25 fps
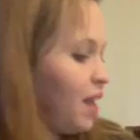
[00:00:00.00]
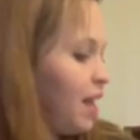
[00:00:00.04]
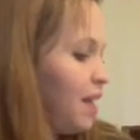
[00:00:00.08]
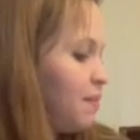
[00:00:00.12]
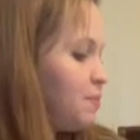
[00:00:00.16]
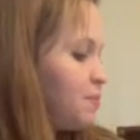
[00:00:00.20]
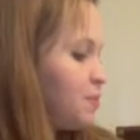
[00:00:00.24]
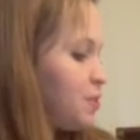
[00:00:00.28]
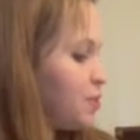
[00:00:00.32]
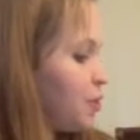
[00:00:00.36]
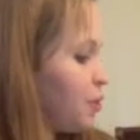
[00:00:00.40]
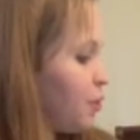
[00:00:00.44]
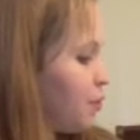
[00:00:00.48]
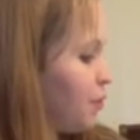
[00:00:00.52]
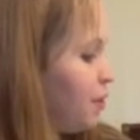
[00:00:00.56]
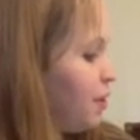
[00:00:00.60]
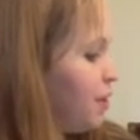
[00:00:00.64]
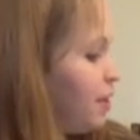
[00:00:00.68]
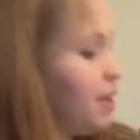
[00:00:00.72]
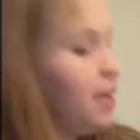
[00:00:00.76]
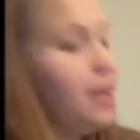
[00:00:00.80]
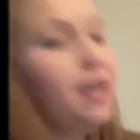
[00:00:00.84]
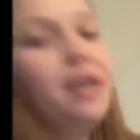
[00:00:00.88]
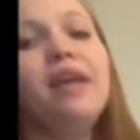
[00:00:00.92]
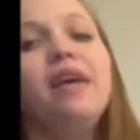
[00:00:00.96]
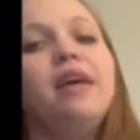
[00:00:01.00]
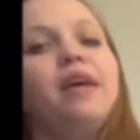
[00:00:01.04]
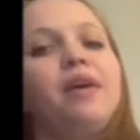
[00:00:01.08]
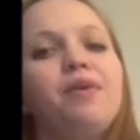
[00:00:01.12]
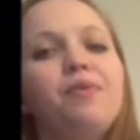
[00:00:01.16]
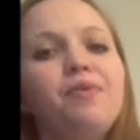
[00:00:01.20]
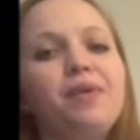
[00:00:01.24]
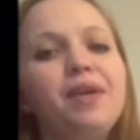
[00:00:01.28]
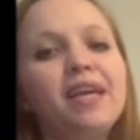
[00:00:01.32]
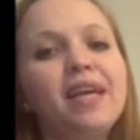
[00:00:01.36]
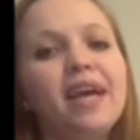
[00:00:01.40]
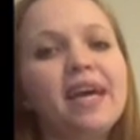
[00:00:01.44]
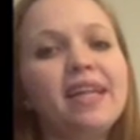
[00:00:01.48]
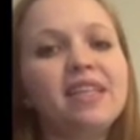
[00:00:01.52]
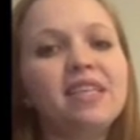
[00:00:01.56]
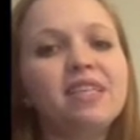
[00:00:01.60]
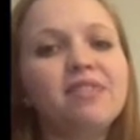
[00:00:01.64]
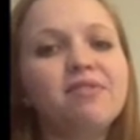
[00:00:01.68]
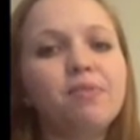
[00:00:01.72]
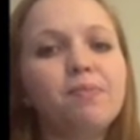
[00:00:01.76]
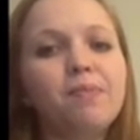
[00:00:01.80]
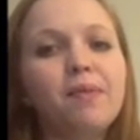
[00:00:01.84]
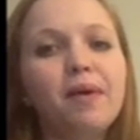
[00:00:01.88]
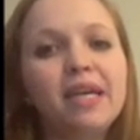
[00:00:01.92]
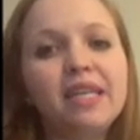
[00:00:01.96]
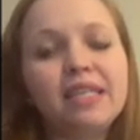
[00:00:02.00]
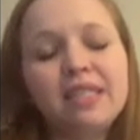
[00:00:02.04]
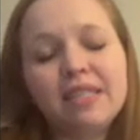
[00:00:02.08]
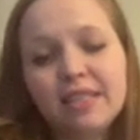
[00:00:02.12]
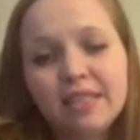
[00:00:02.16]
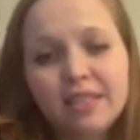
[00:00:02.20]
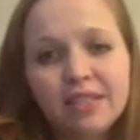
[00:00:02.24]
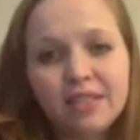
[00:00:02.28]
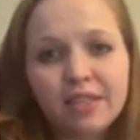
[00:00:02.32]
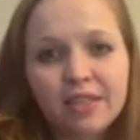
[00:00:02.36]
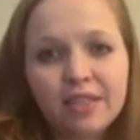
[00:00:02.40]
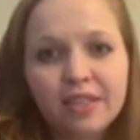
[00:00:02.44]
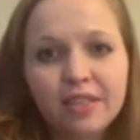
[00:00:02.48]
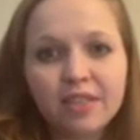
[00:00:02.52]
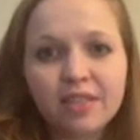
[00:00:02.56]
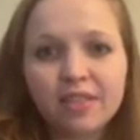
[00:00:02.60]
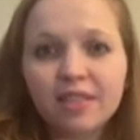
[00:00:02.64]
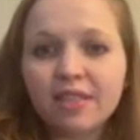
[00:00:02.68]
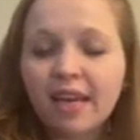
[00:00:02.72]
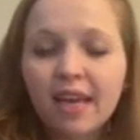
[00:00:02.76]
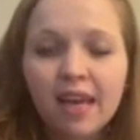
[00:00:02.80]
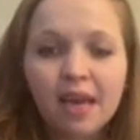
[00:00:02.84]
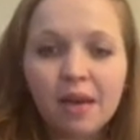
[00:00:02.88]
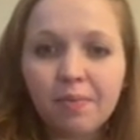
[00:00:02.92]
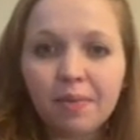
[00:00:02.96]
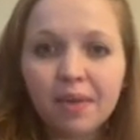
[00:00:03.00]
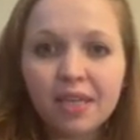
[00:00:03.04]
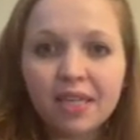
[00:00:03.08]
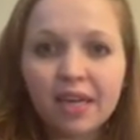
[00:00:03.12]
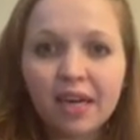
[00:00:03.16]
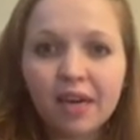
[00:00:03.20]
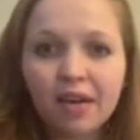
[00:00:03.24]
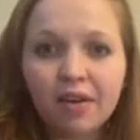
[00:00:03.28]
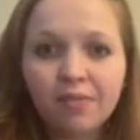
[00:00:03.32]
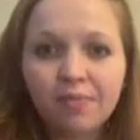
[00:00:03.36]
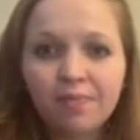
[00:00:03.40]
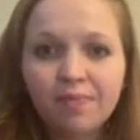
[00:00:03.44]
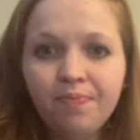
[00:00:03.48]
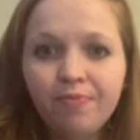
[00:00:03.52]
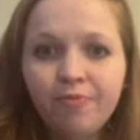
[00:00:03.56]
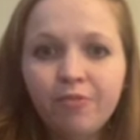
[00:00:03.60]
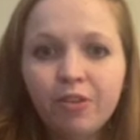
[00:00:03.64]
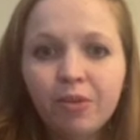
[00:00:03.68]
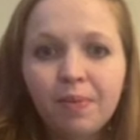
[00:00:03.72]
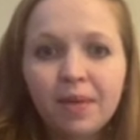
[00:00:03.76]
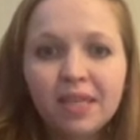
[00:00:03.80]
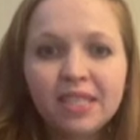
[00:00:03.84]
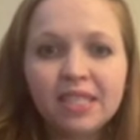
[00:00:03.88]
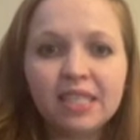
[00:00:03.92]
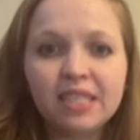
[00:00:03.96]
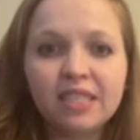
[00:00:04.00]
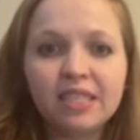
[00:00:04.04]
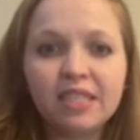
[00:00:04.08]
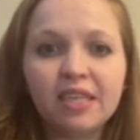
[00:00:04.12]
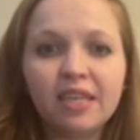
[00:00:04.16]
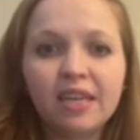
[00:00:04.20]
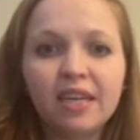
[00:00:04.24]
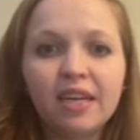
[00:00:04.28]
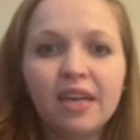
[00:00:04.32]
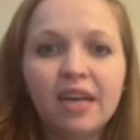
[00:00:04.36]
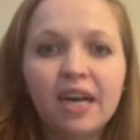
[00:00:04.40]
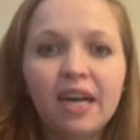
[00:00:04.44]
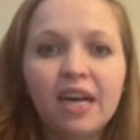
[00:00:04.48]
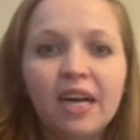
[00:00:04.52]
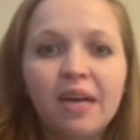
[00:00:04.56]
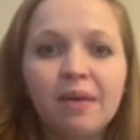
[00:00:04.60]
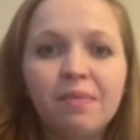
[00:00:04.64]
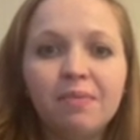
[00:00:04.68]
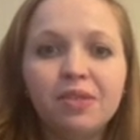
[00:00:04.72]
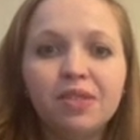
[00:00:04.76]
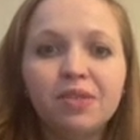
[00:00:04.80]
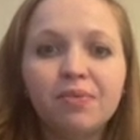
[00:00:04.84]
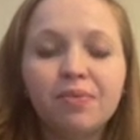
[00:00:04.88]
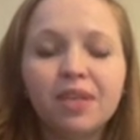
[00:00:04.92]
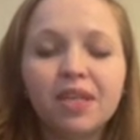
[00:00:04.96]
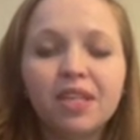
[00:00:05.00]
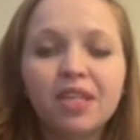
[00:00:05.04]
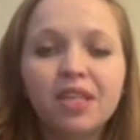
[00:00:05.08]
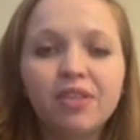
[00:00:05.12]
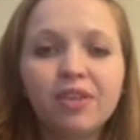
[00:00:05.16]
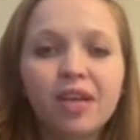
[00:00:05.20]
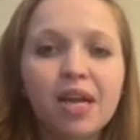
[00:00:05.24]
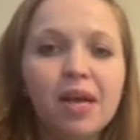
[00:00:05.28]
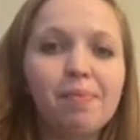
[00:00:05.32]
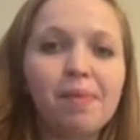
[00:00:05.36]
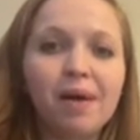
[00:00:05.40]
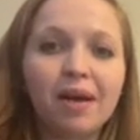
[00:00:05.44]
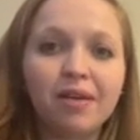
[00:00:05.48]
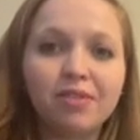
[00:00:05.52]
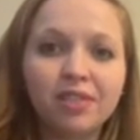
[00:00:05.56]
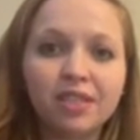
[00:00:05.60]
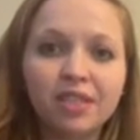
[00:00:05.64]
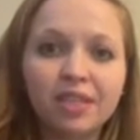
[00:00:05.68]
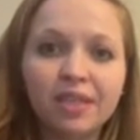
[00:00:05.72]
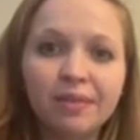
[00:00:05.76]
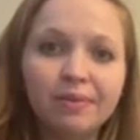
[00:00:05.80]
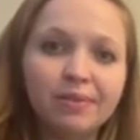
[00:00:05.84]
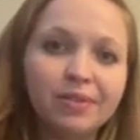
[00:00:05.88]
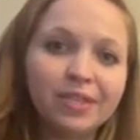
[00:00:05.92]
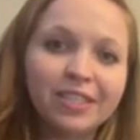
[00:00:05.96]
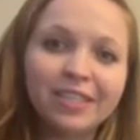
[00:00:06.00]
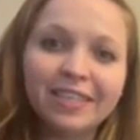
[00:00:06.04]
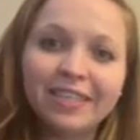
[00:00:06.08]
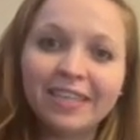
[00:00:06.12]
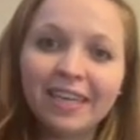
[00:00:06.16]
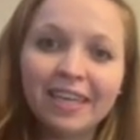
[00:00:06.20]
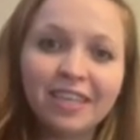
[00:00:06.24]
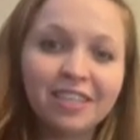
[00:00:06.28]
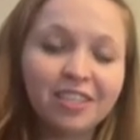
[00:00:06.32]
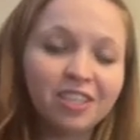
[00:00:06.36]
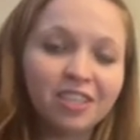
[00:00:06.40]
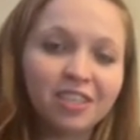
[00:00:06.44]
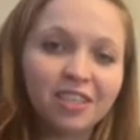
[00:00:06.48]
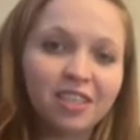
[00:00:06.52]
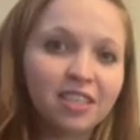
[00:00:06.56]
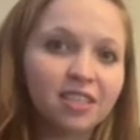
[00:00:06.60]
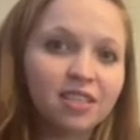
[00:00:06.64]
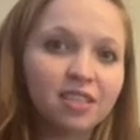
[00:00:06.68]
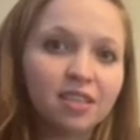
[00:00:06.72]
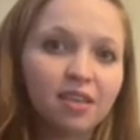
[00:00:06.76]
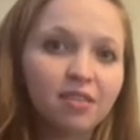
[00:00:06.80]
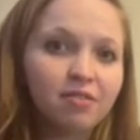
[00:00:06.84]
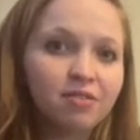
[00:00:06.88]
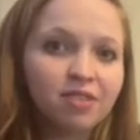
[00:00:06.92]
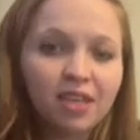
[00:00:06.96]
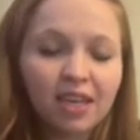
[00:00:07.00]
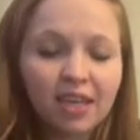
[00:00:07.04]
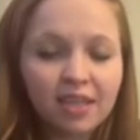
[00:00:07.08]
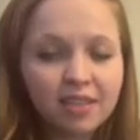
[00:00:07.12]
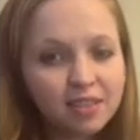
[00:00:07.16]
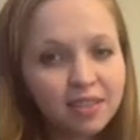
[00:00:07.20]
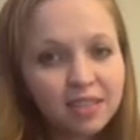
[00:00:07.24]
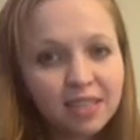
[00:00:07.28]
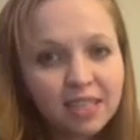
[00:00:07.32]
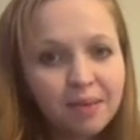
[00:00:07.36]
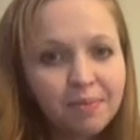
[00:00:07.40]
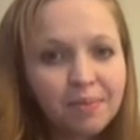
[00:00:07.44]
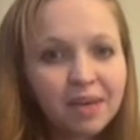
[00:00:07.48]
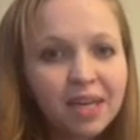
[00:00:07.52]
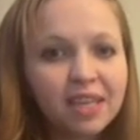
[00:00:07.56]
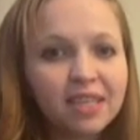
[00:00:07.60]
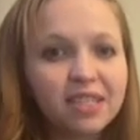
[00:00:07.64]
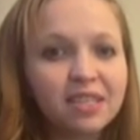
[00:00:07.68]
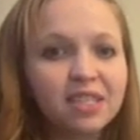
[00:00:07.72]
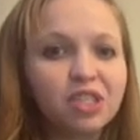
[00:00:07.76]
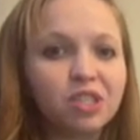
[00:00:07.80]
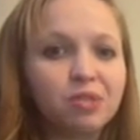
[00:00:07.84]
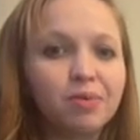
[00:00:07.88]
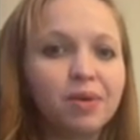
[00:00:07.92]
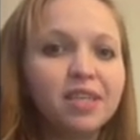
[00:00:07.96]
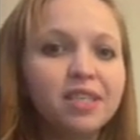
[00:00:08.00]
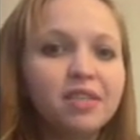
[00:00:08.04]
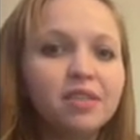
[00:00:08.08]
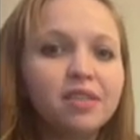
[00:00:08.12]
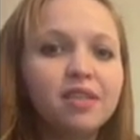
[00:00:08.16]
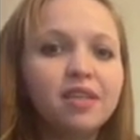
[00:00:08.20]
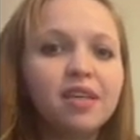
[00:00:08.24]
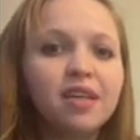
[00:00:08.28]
So we got this from my sister, just a hand-me-down for my sister. So we're going to try a bouncer just in case she needs it. If she has the same kind of situation